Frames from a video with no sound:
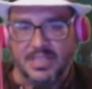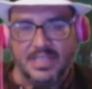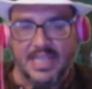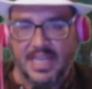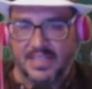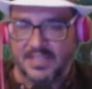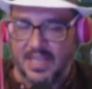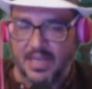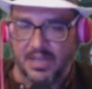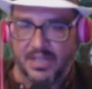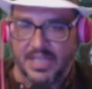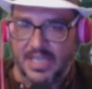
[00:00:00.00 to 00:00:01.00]

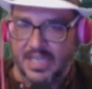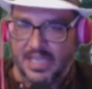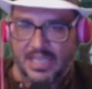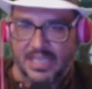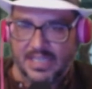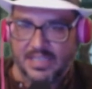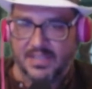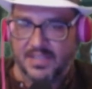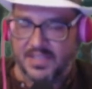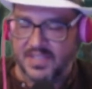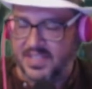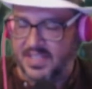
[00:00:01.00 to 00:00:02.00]
dexterity is a
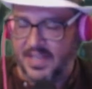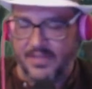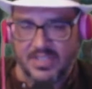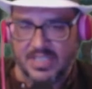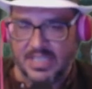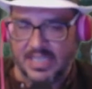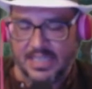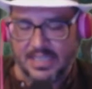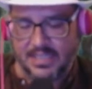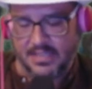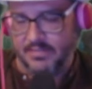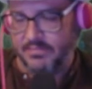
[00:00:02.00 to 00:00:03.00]

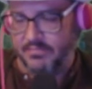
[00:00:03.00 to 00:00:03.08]
17